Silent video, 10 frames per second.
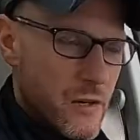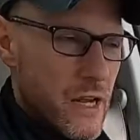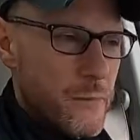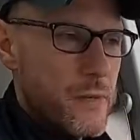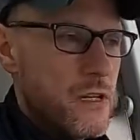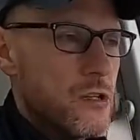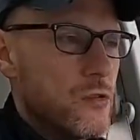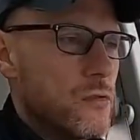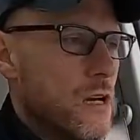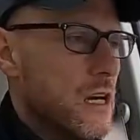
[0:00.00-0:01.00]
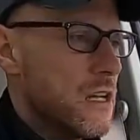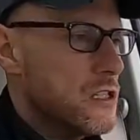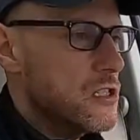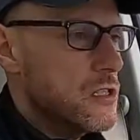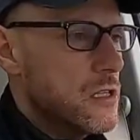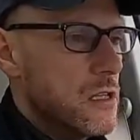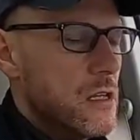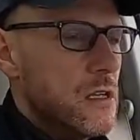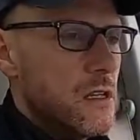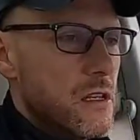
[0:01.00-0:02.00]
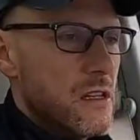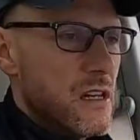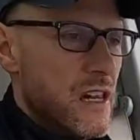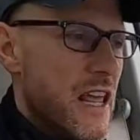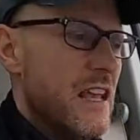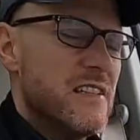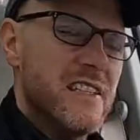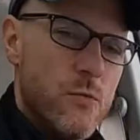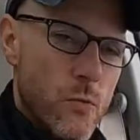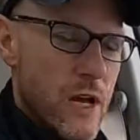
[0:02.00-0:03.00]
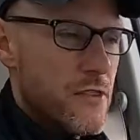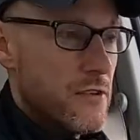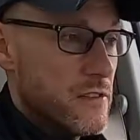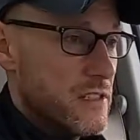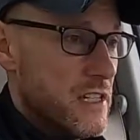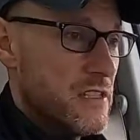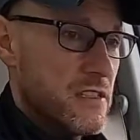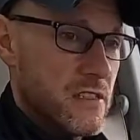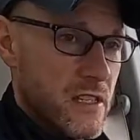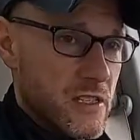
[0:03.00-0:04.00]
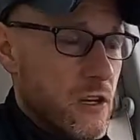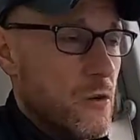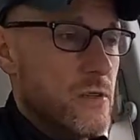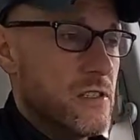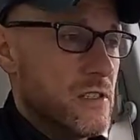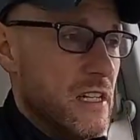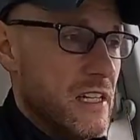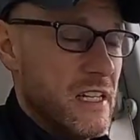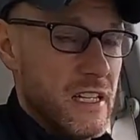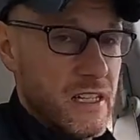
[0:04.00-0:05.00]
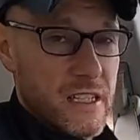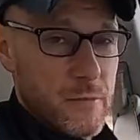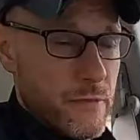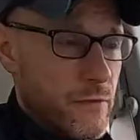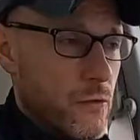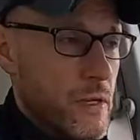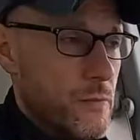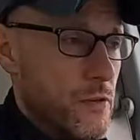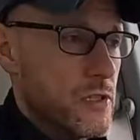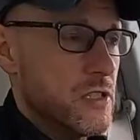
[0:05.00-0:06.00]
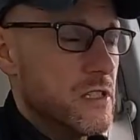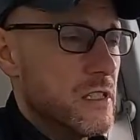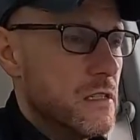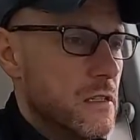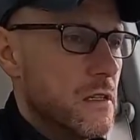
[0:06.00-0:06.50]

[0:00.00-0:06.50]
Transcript: not being garaged, nasty weather, since this car was in Connecticut before we purchased it,